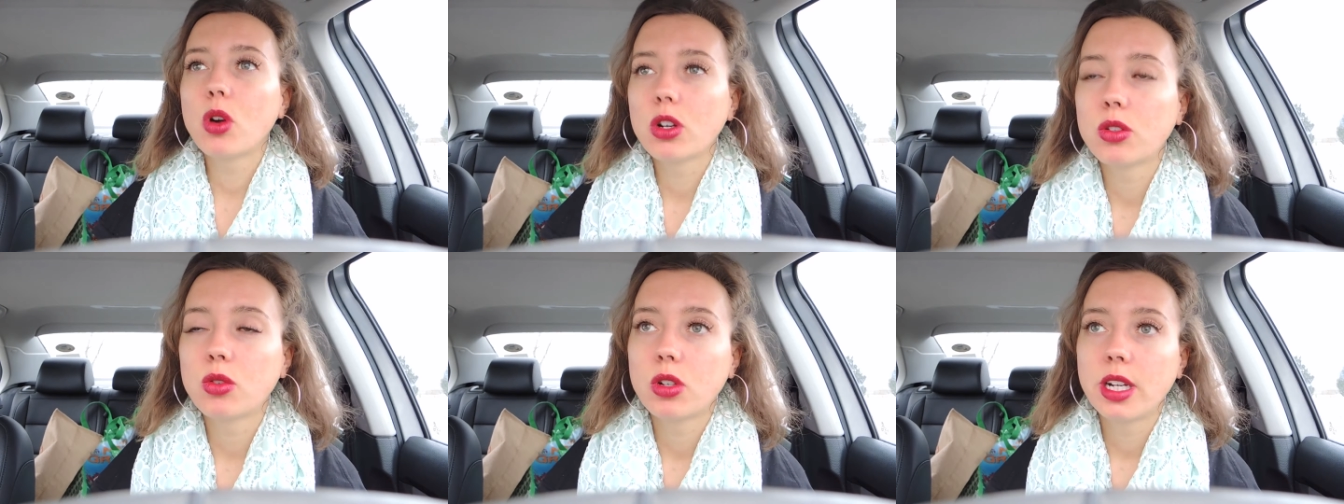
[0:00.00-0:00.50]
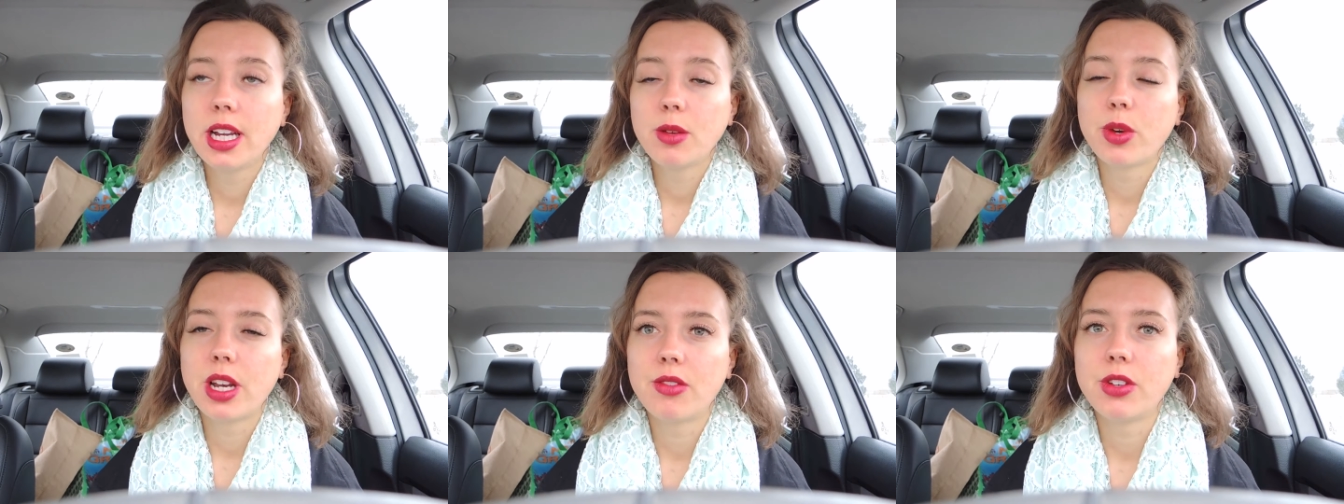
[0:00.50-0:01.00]
more
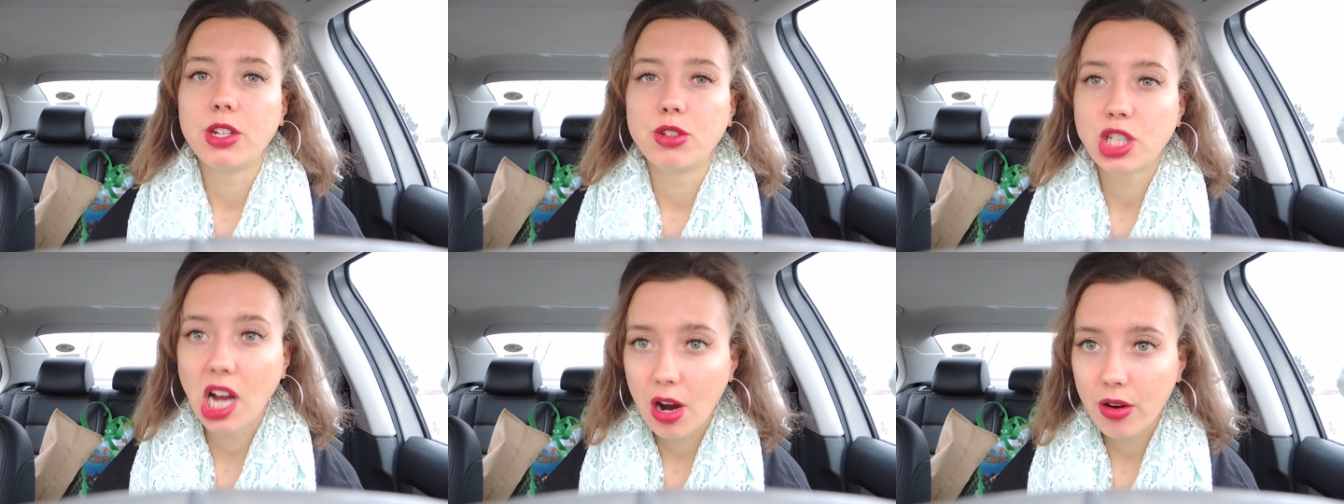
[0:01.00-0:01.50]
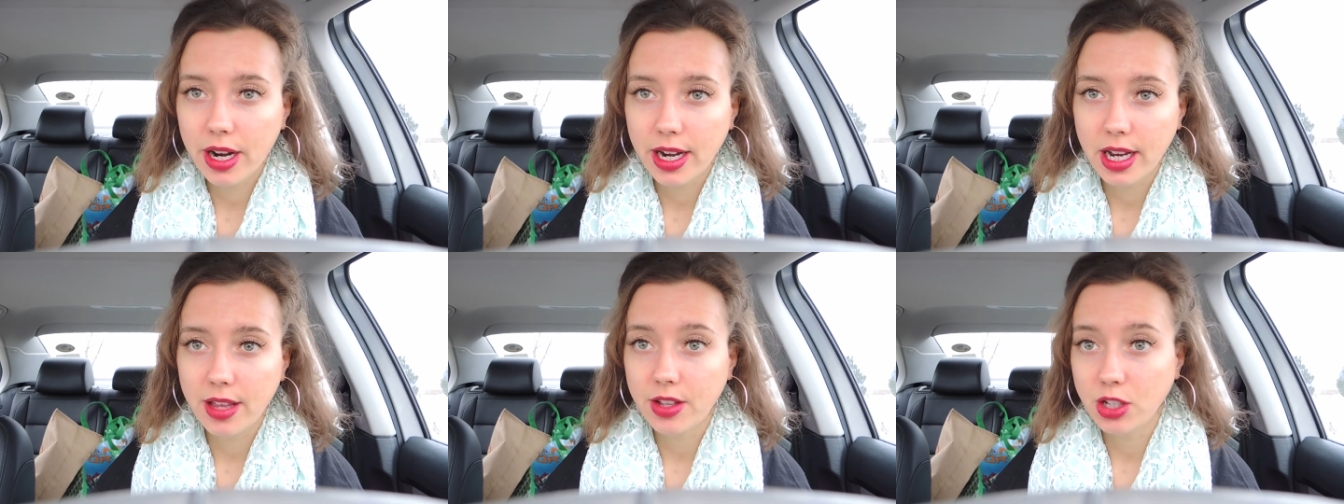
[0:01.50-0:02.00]
chlorine whenever you shower
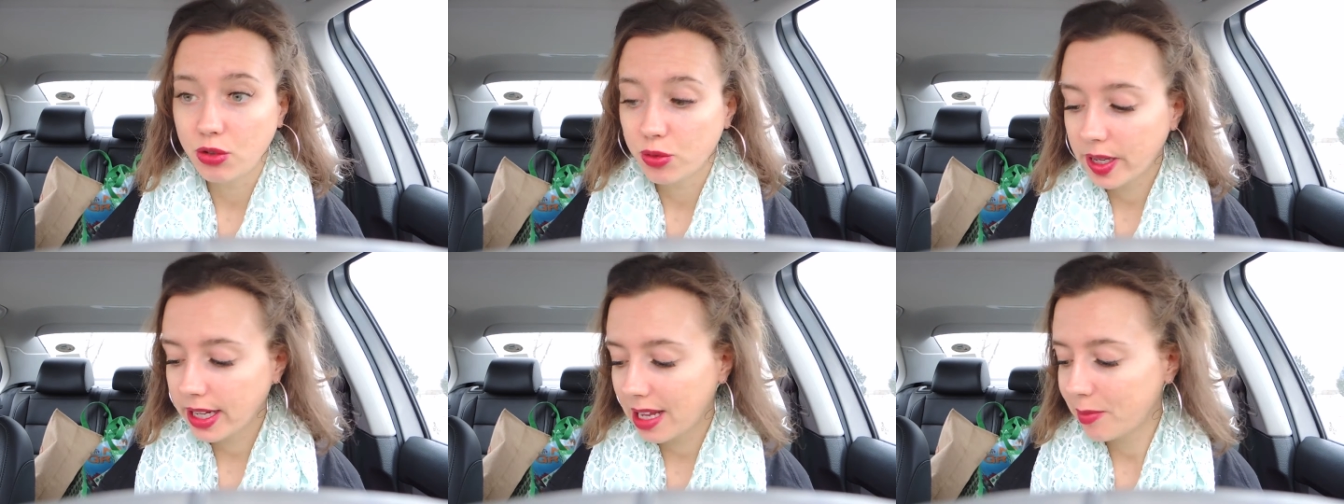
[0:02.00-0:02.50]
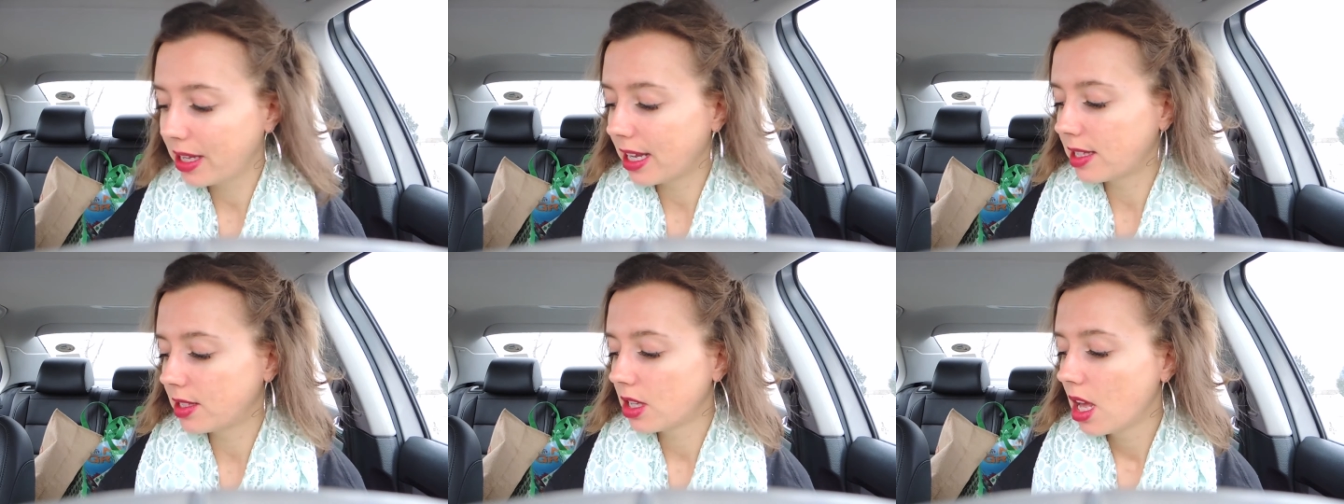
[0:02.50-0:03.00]
in it than you drink it,
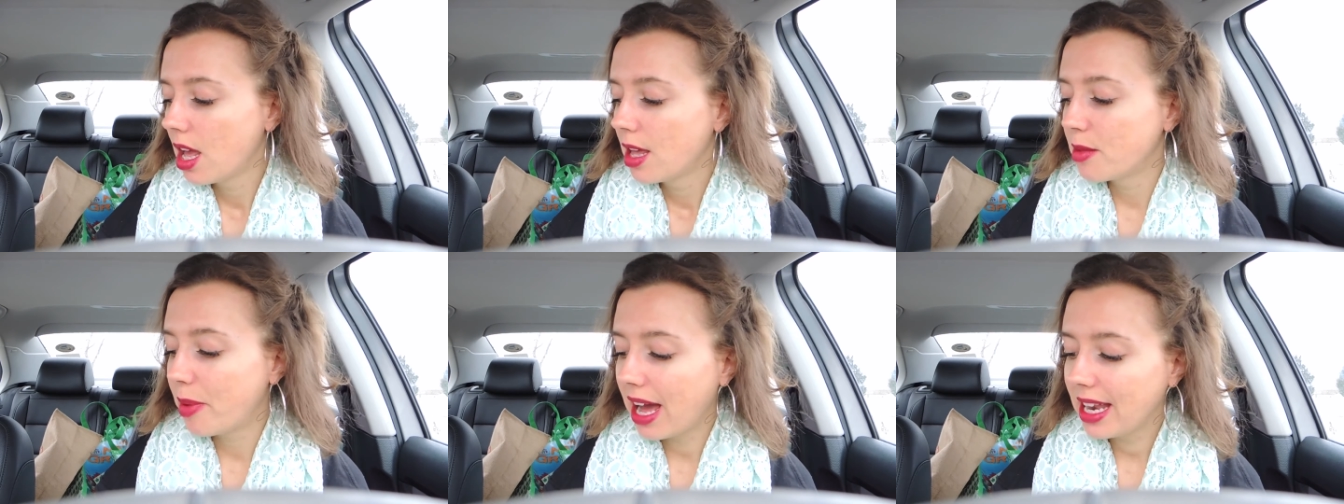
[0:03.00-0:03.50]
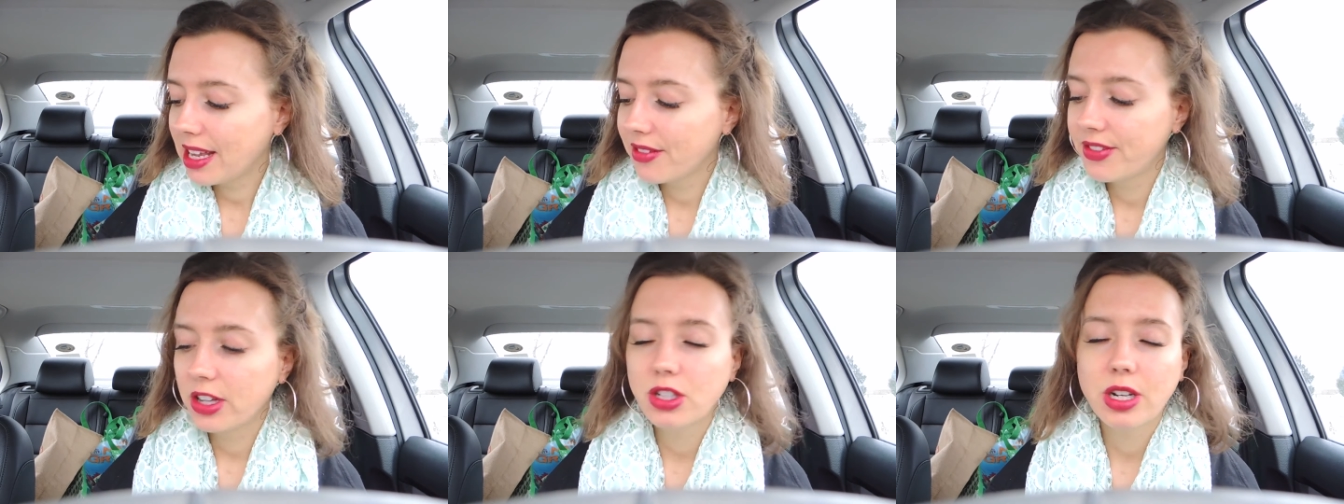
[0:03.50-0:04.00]
because the body
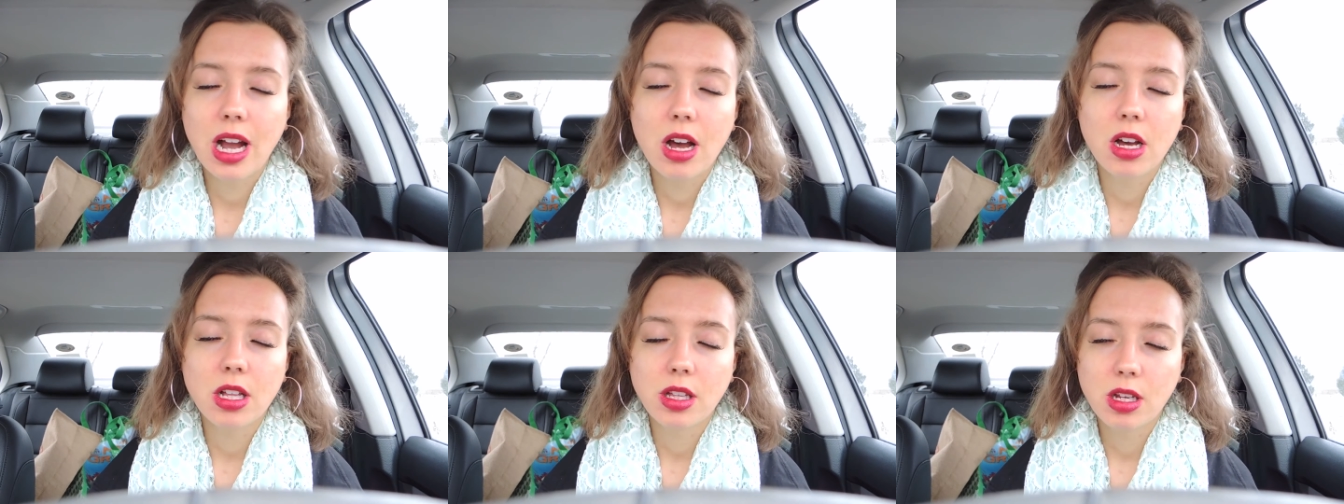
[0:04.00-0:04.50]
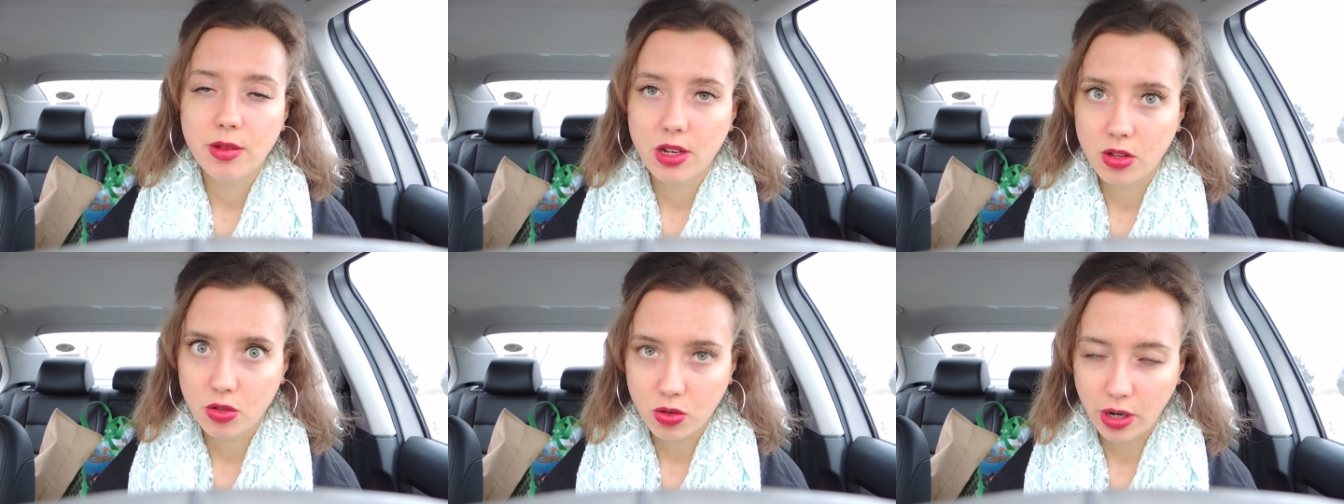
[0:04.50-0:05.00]
can filter out a little bit
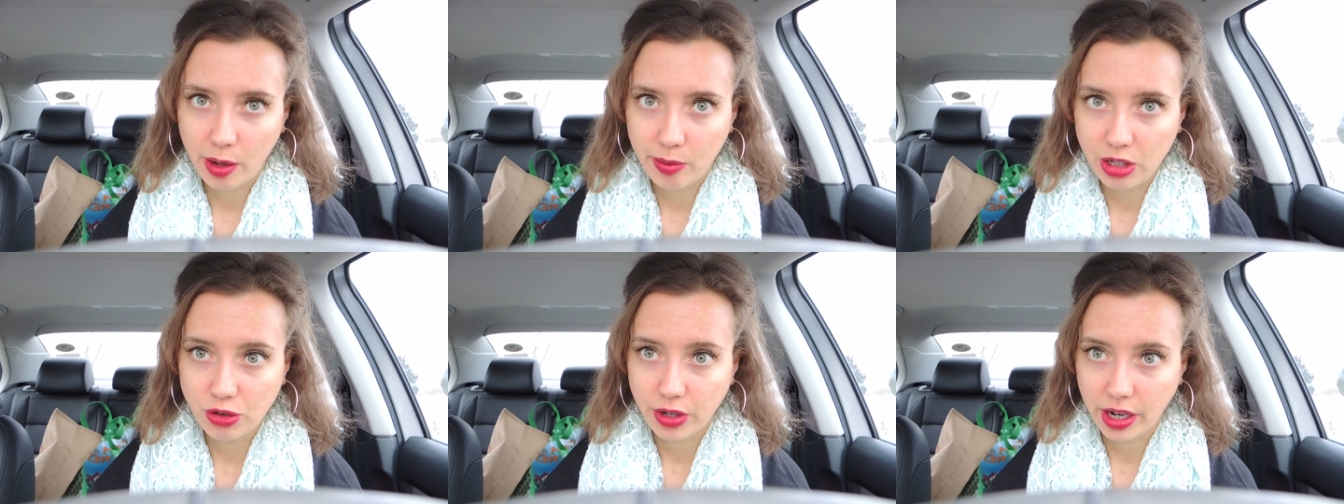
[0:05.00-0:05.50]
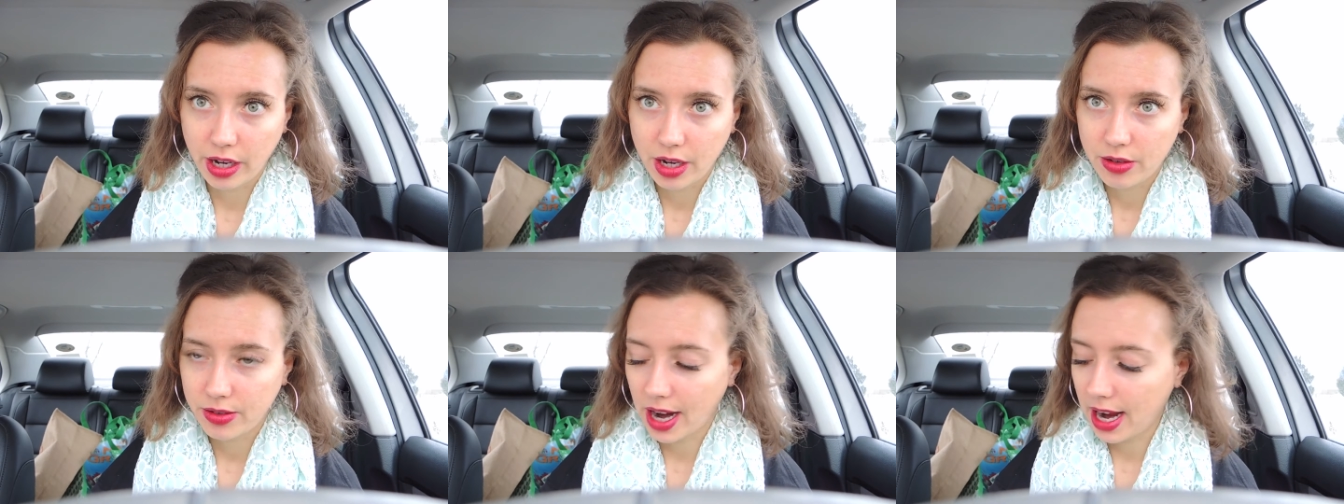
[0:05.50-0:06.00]
of the chlorine when you drink
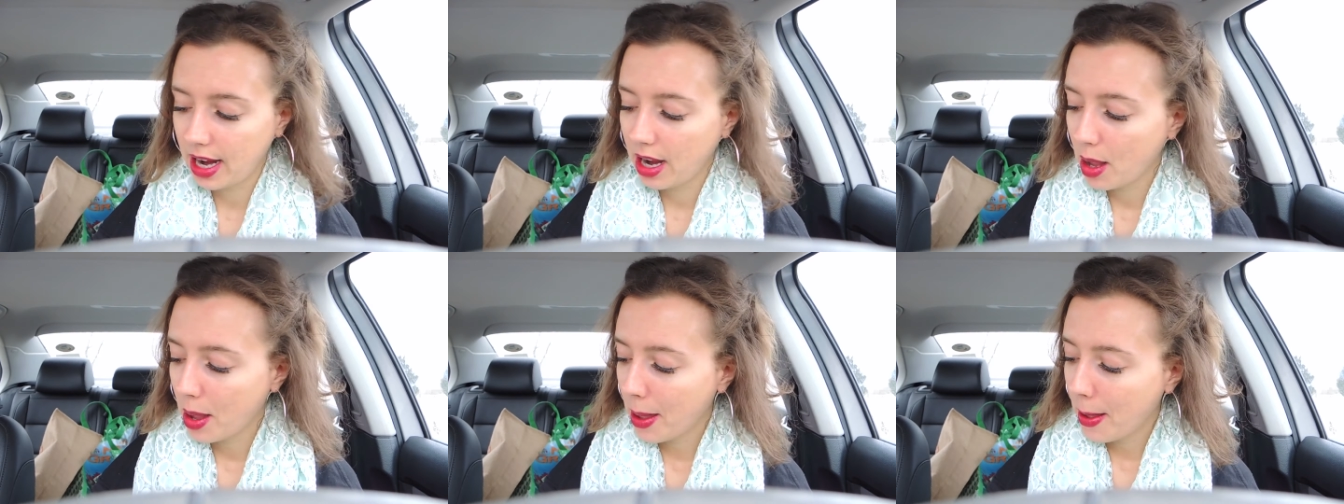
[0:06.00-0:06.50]
it, right?